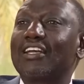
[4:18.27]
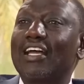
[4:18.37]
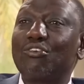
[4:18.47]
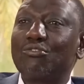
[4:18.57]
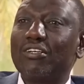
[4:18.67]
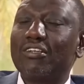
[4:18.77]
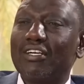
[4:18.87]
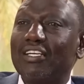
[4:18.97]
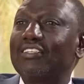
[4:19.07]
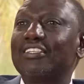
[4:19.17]
and
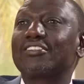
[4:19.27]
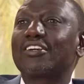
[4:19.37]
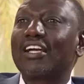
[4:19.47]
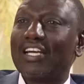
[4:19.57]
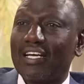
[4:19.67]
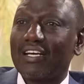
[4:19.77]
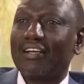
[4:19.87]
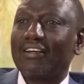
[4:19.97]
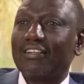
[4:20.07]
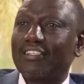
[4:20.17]
conferences will go beyond
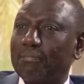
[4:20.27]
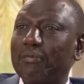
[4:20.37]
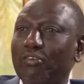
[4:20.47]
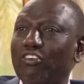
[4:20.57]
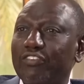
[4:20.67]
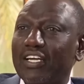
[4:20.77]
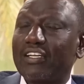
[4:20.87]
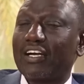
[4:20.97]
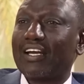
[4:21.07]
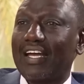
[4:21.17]
photo opportunity.